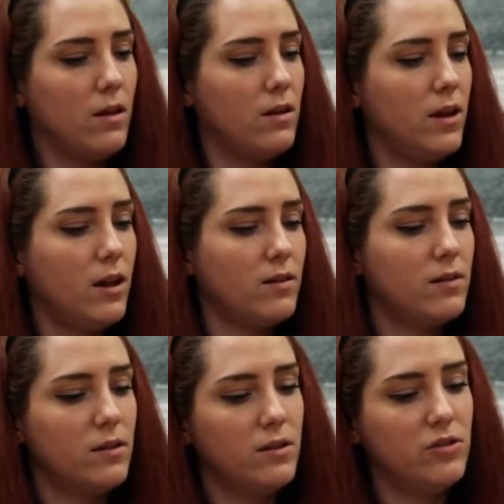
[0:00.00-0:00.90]

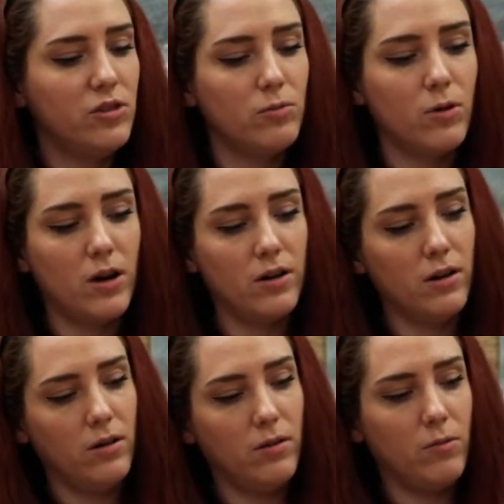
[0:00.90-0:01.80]
Next is your
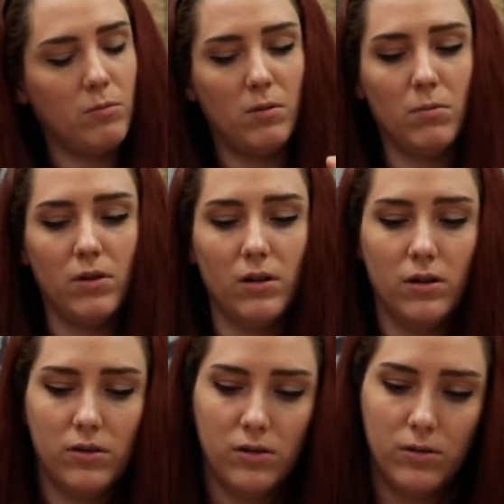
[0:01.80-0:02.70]
water, and remember
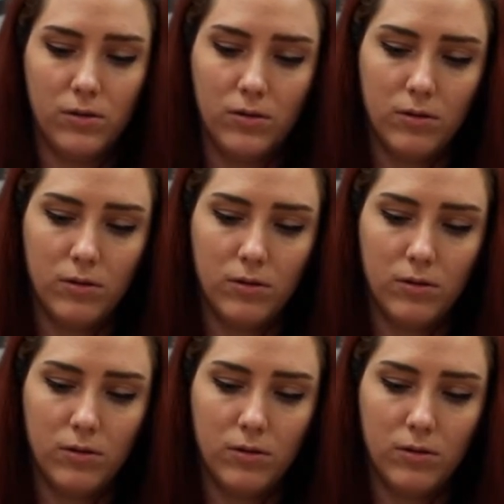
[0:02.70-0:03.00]
to